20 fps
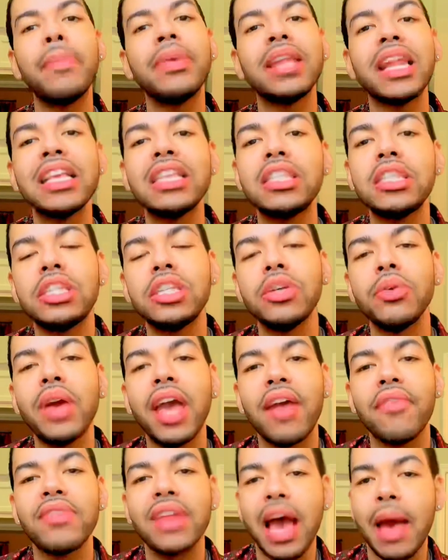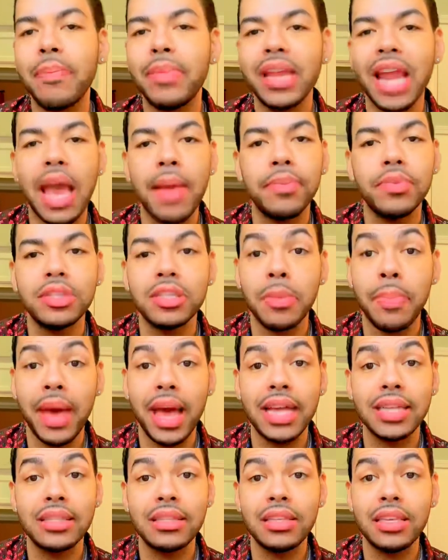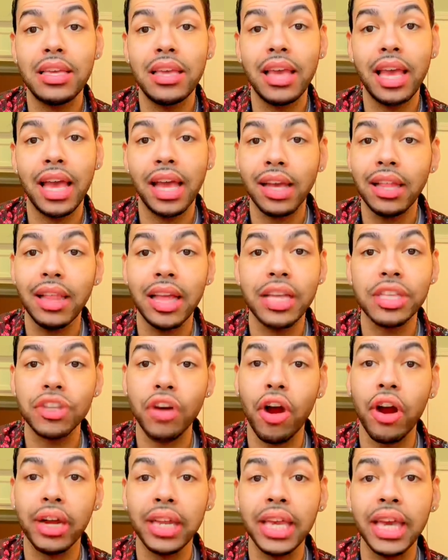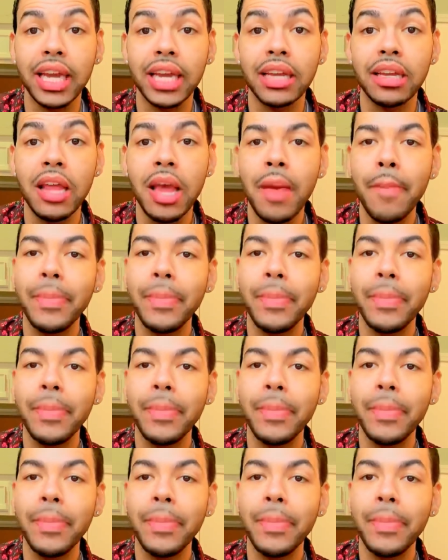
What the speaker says: still have not been able to pass the NCLEX RN